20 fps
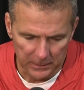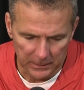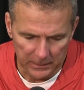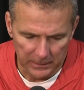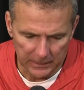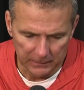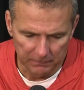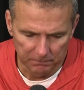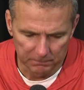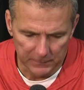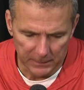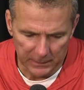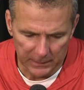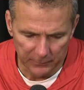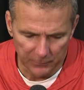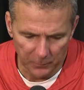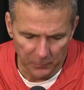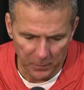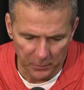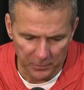uh, to
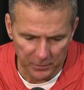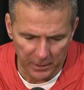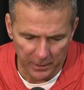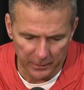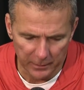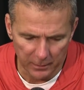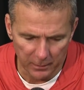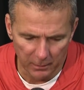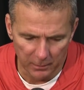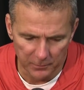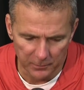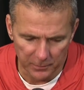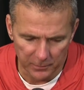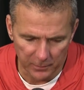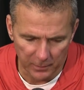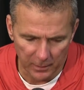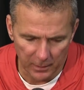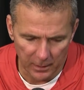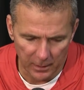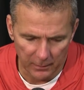give up those kind of yards
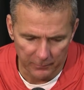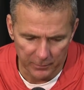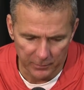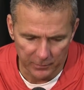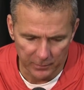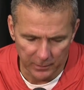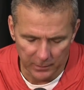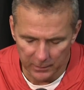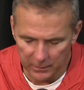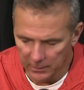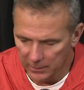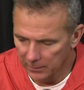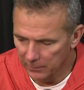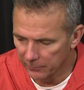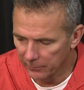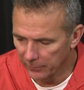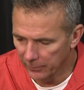is uh, obviously uh,